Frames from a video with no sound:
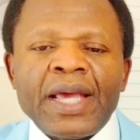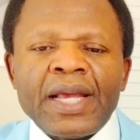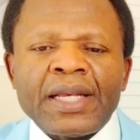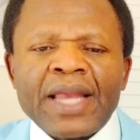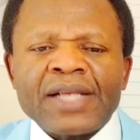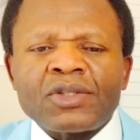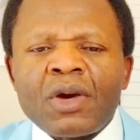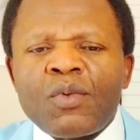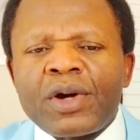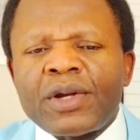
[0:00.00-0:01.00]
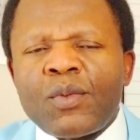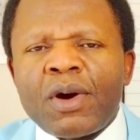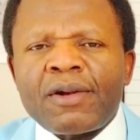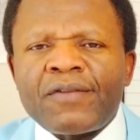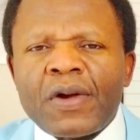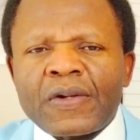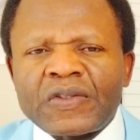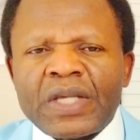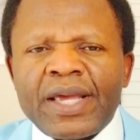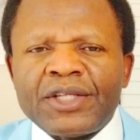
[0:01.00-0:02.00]
And that's not what the Word of
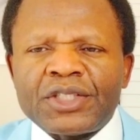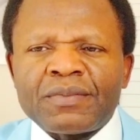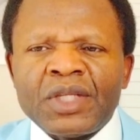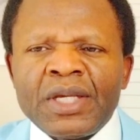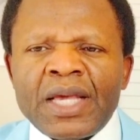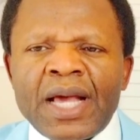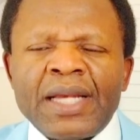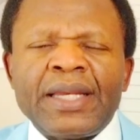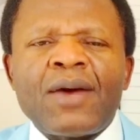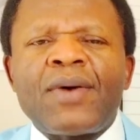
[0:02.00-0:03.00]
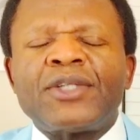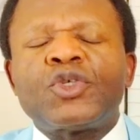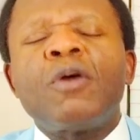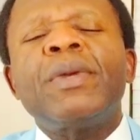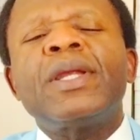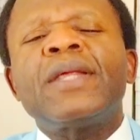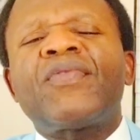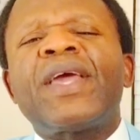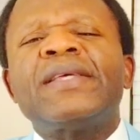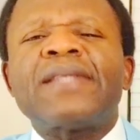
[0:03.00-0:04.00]
God says. And there were so many
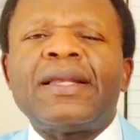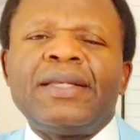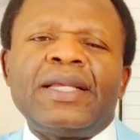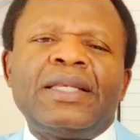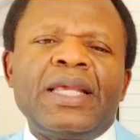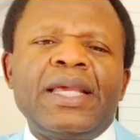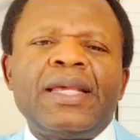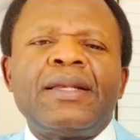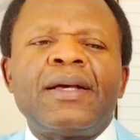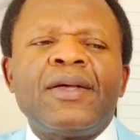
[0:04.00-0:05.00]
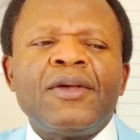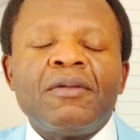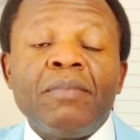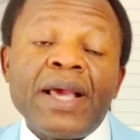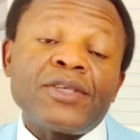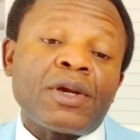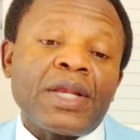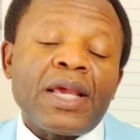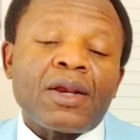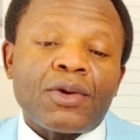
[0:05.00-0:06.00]
things that they did based
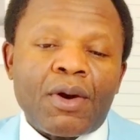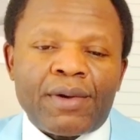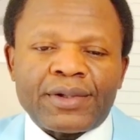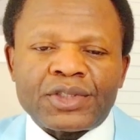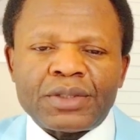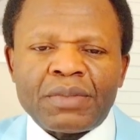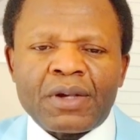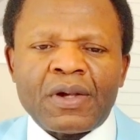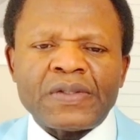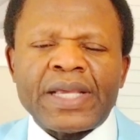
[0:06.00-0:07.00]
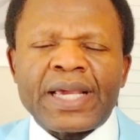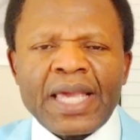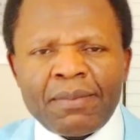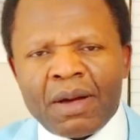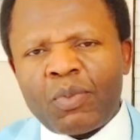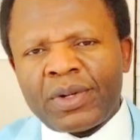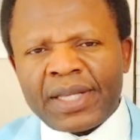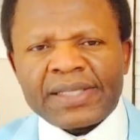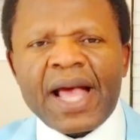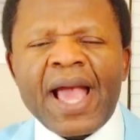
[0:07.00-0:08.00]
on ignorance because they came up with
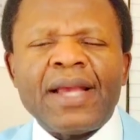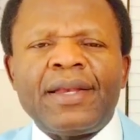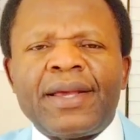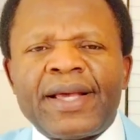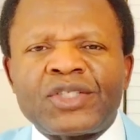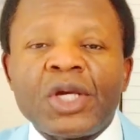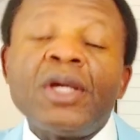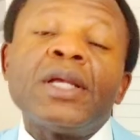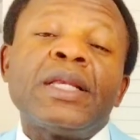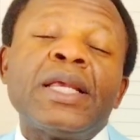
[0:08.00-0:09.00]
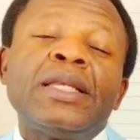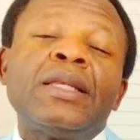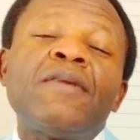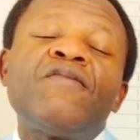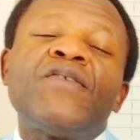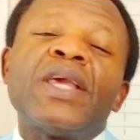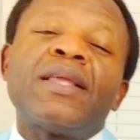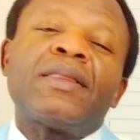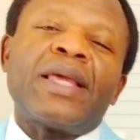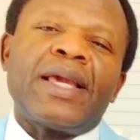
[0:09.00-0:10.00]
these ideas. They
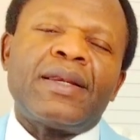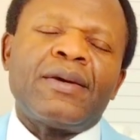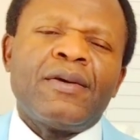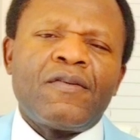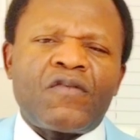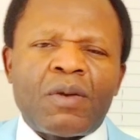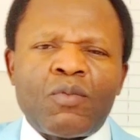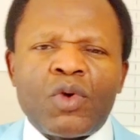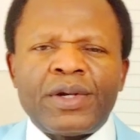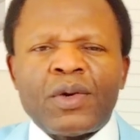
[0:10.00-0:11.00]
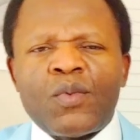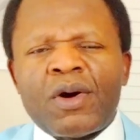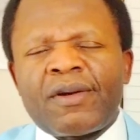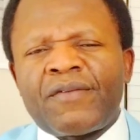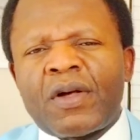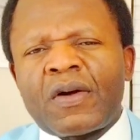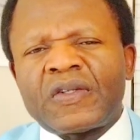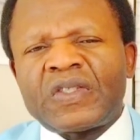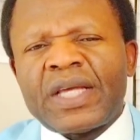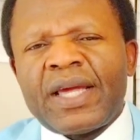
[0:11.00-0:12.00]
deviated from what the Word of
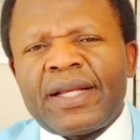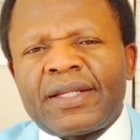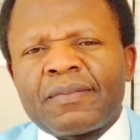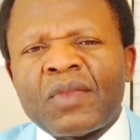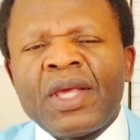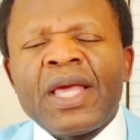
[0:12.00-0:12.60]
God said.